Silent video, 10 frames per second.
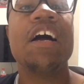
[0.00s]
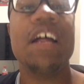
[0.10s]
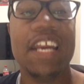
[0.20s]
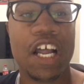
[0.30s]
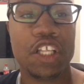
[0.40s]

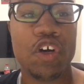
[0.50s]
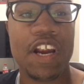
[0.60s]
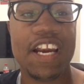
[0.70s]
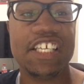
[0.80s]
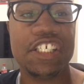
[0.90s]

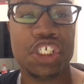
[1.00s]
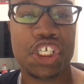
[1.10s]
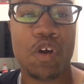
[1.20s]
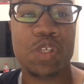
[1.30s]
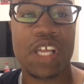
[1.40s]
Nickelodeon Disney
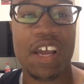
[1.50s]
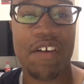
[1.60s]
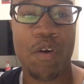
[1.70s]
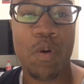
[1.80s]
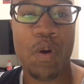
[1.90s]
shows
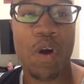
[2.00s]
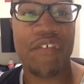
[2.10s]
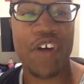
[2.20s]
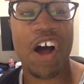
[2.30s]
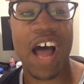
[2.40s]
who
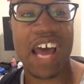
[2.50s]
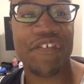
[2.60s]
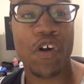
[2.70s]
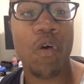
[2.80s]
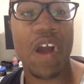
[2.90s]

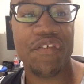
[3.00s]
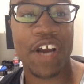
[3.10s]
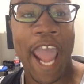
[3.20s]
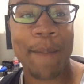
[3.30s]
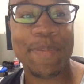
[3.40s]
I've
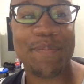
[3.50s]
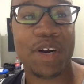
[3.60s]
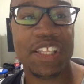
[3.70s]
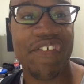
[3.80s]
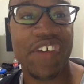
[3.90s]
done a happy
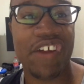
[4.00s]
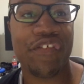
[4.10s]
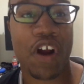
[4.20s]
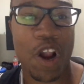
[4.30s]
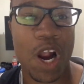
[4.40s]
birthday video
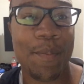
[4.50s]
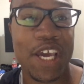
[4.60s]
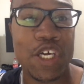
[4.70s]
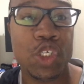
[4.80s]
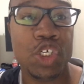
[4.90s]
for here on
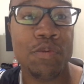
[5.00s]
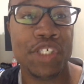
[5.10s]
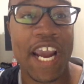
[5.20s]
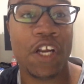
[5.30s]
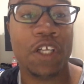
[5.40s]
my YouTube
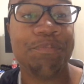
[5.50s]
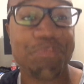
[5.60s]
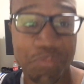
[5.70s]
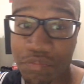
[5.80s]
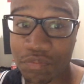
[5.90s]
channel.
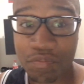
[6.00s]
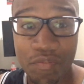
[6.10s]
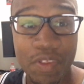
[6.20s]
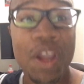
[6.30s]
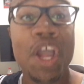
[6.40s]

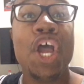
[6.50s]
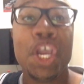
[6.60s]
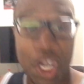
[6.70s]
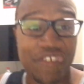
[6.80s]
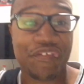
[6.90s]

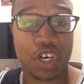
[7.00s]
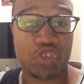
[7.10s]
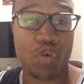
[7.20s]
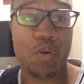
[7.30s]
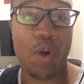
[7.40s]
You're the
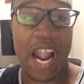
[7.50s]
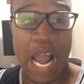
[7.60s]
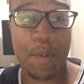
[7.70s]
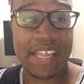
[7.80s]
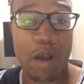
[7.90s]
first one who
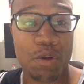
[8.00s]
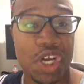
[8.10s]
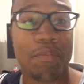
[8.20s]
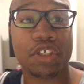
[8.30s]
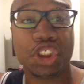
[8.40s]
got one that was
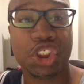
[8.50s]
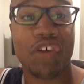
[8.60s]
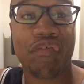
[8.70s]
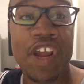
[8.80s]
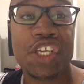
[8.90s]

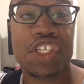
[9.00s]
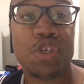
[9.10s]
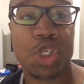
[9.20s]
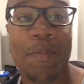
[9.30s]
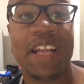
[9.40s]
commercial free, so you
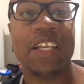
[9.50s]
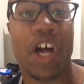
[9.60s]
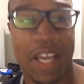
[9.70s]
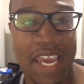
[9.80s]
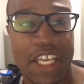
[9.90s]
should be
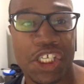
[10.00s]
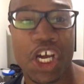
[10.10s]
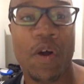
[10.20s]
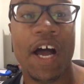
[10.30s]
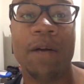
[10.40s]
lucky.
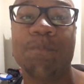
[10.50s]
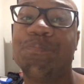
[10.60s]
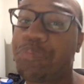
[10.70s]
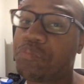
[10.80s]
So,